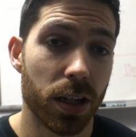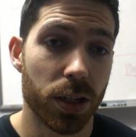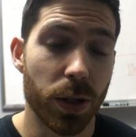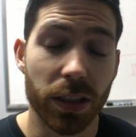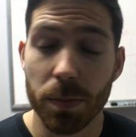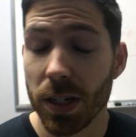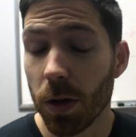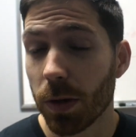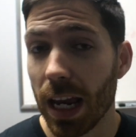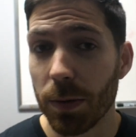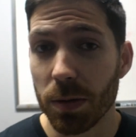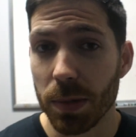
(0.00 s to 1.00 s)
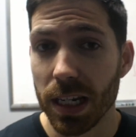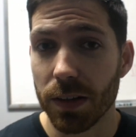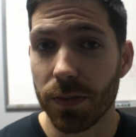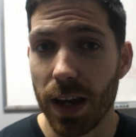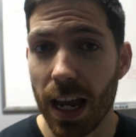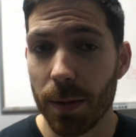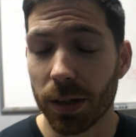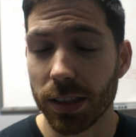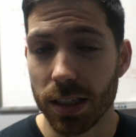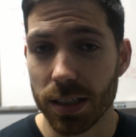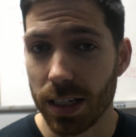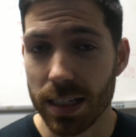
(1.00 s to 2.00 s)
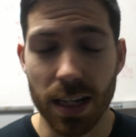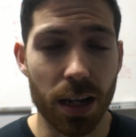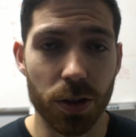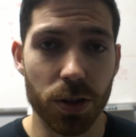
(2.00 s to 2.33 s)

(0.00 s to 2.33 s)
you have to be okay with being fat, because it's not